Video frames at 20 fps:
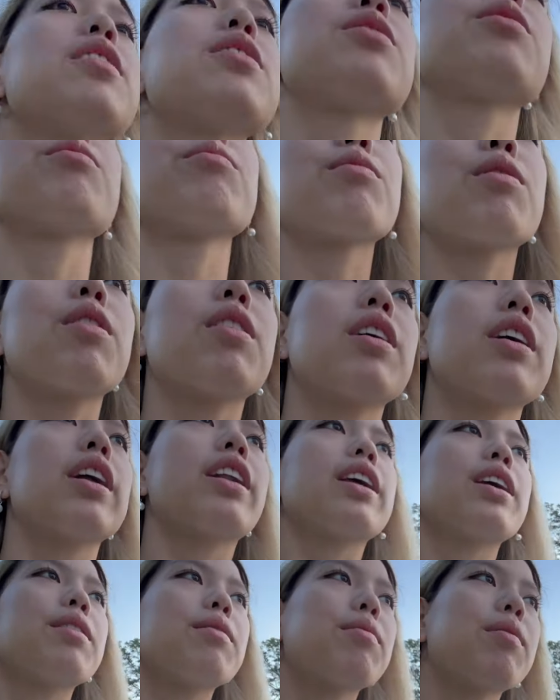
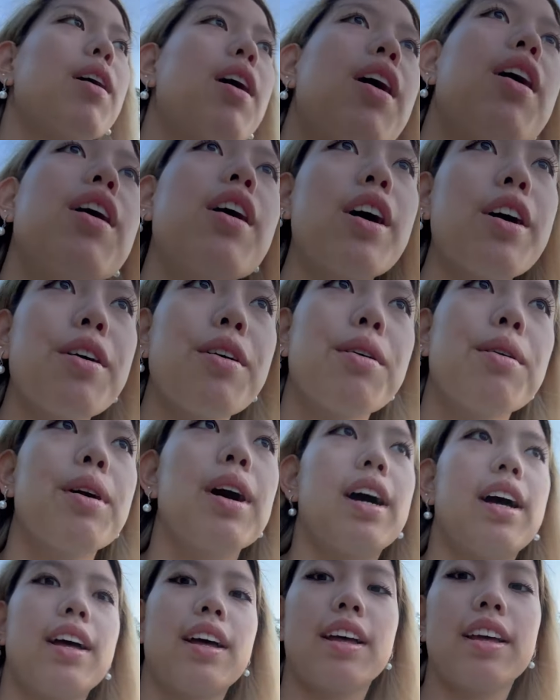Sorority Row.
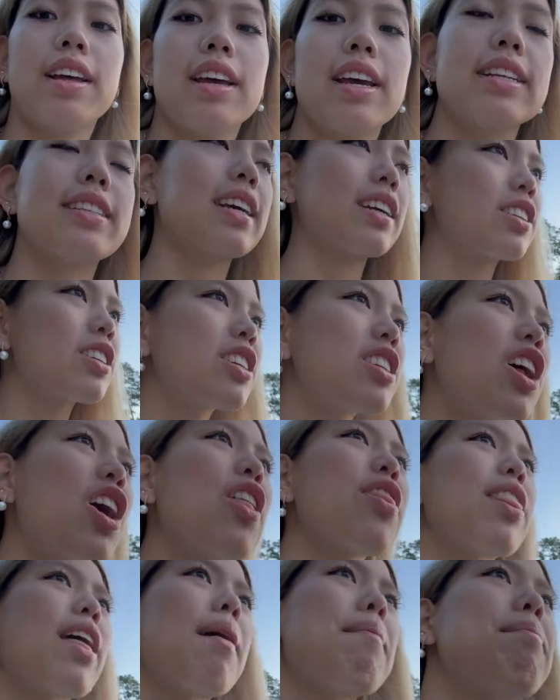It's actually
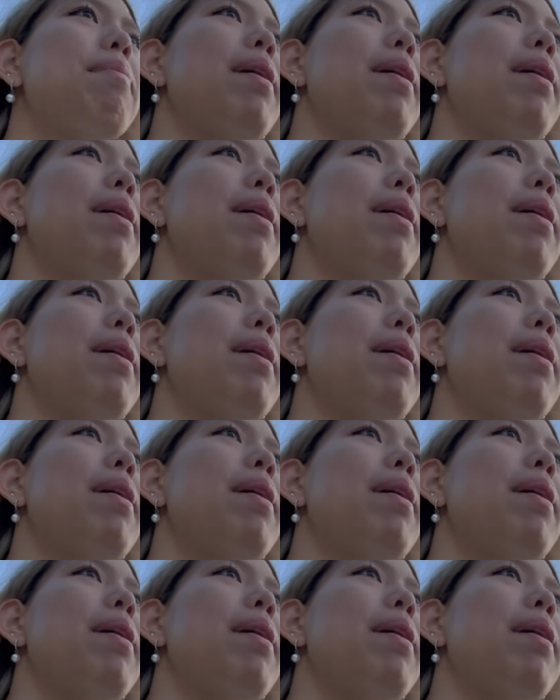not that